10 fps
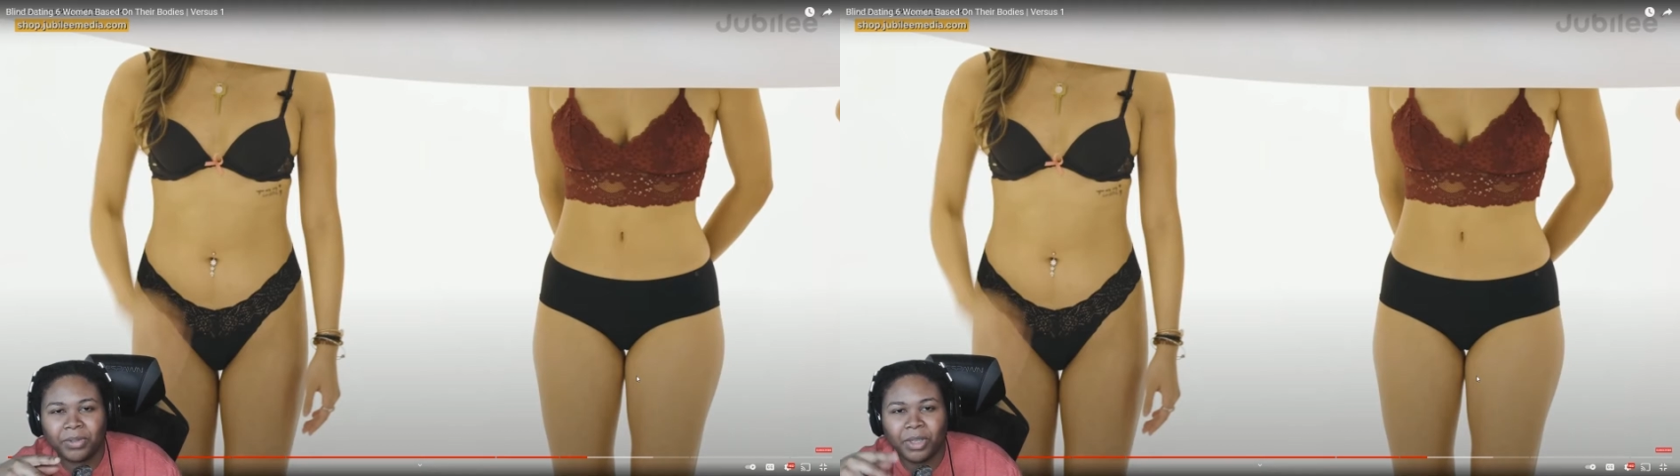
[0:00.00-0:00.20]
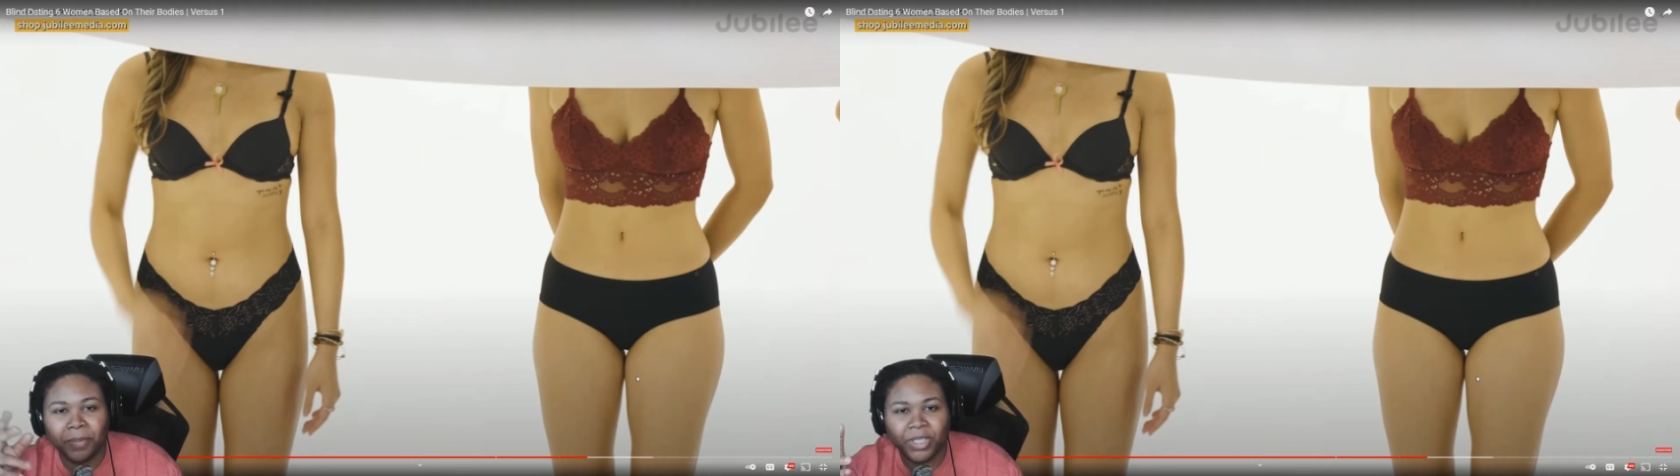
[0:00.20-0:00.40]

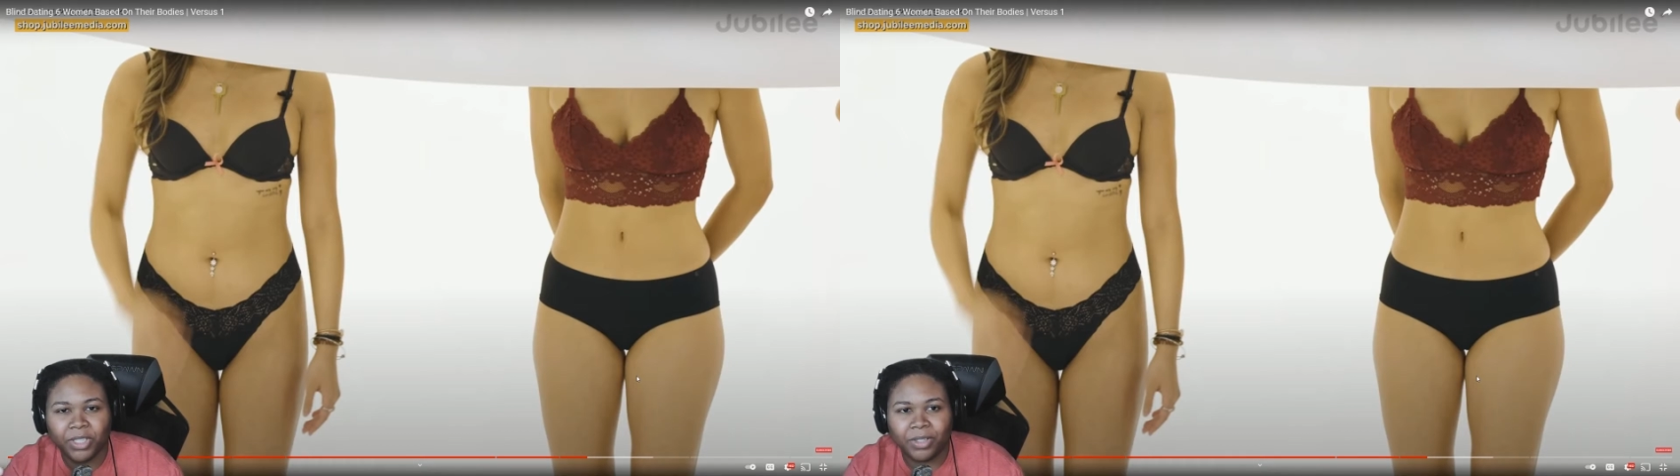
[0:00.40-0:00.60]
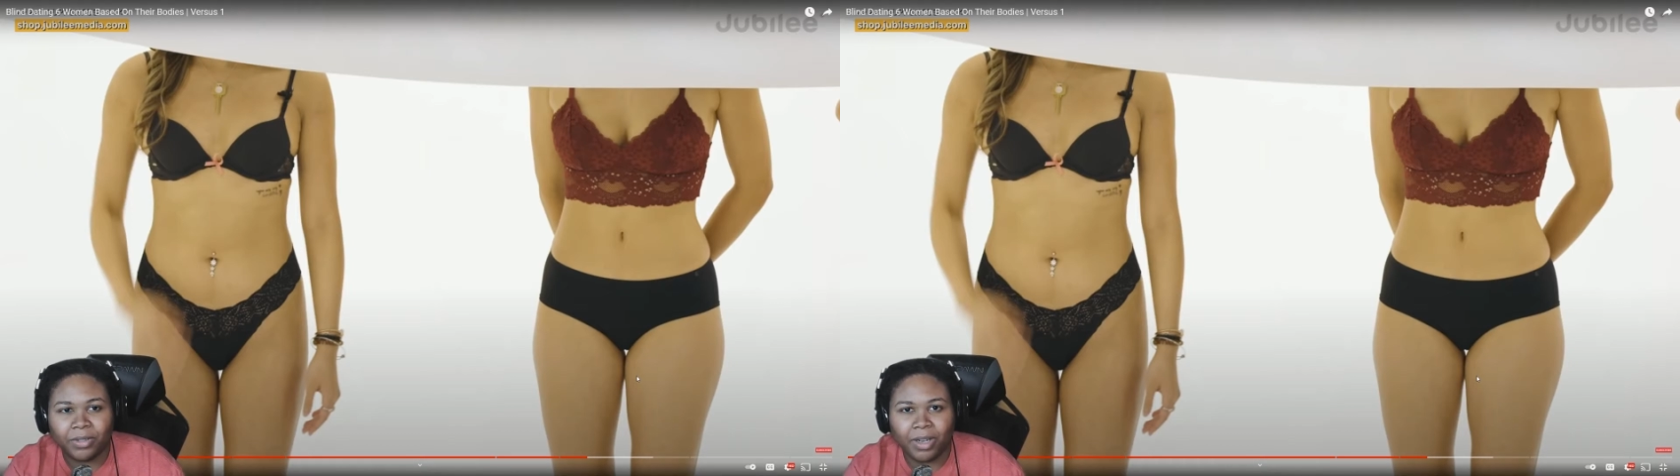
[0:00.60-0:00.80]
so I'm just
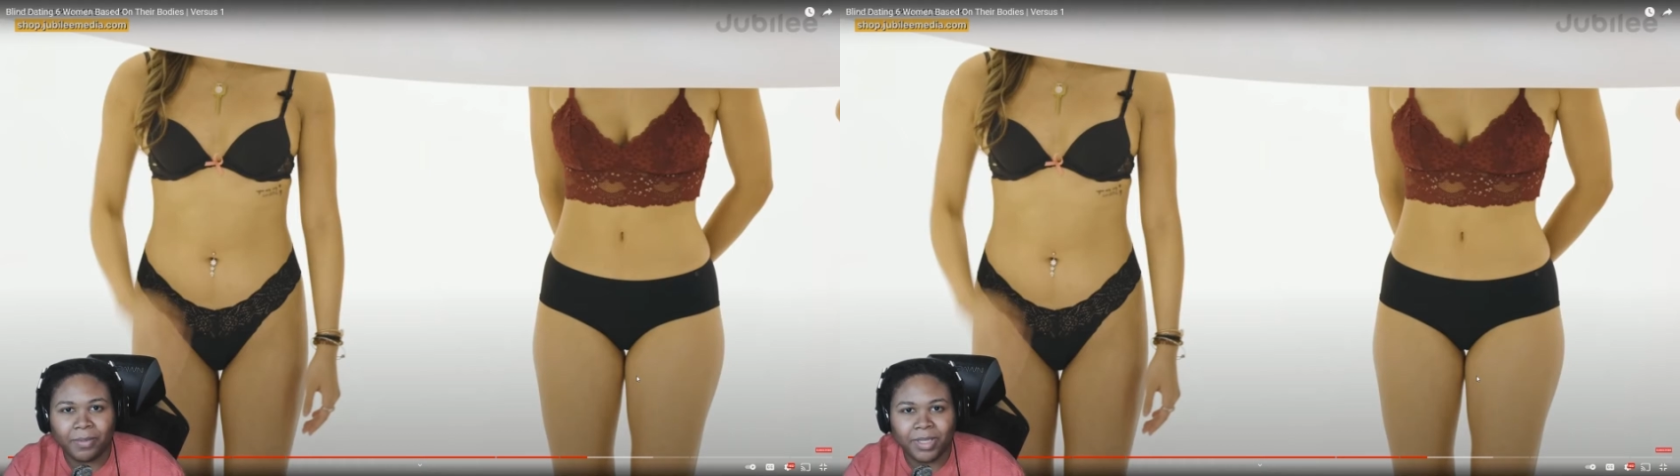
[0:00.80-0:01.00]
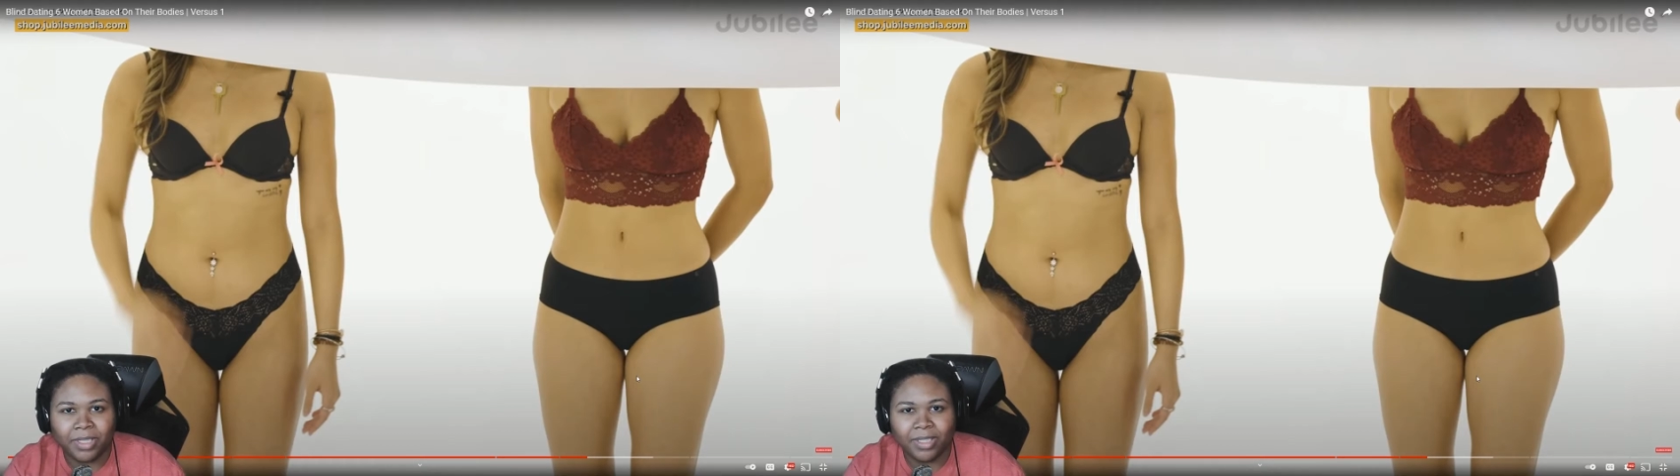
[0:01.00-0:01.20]
going to do the
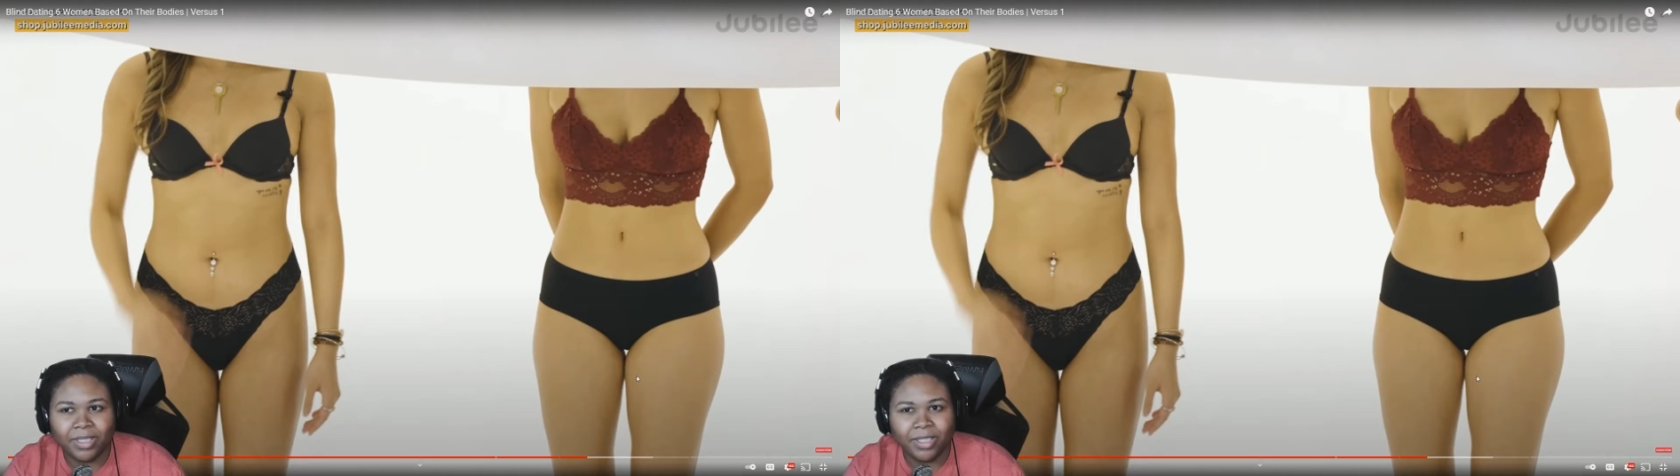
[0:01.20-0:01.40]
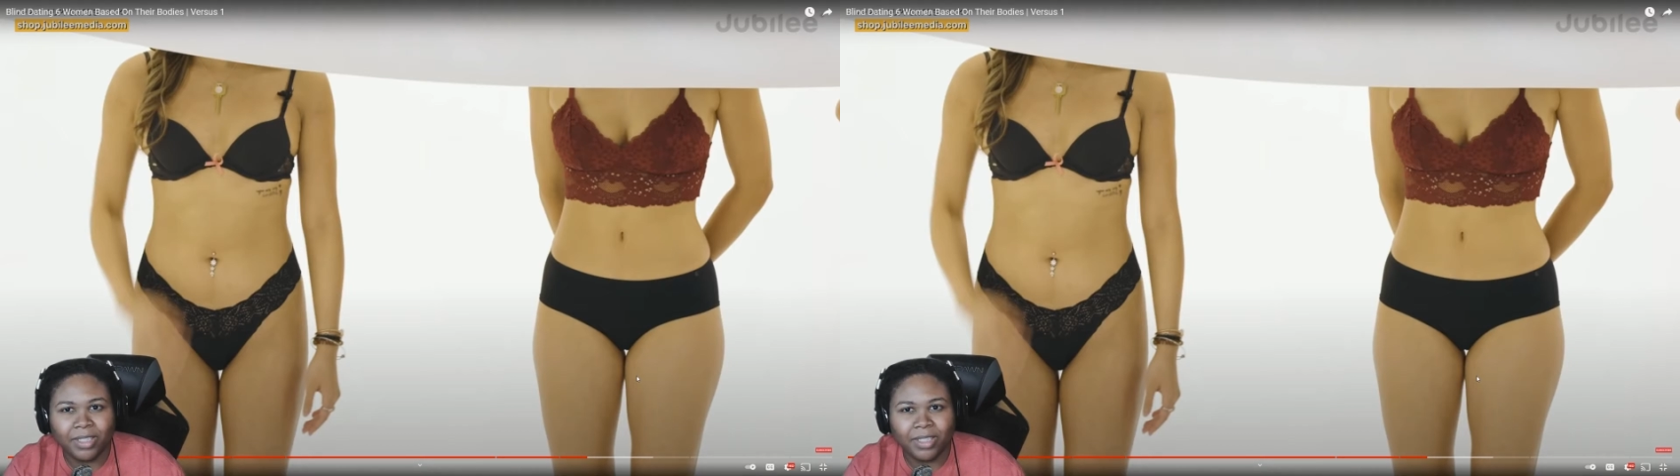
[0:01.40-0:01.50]
opposite.